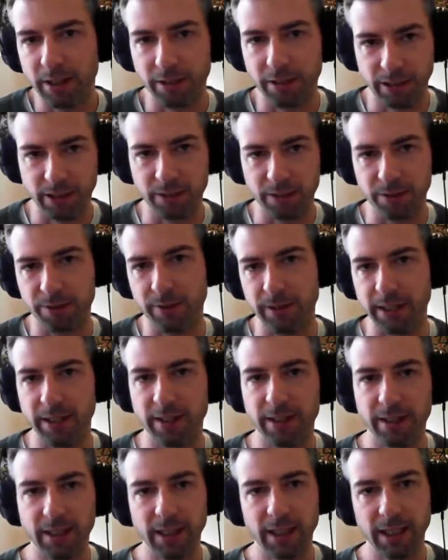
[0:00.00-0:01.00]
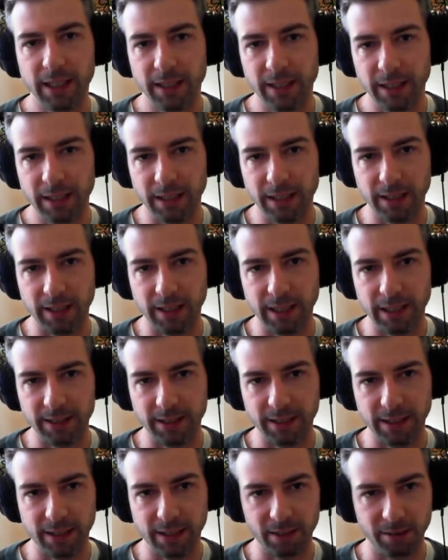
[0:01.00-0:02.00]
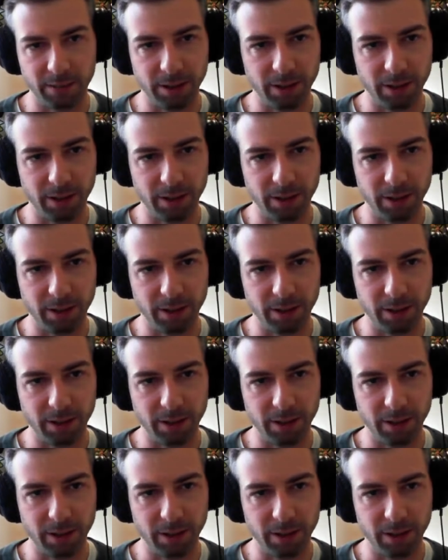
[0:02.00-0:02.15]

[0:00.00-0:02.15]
our country as it is.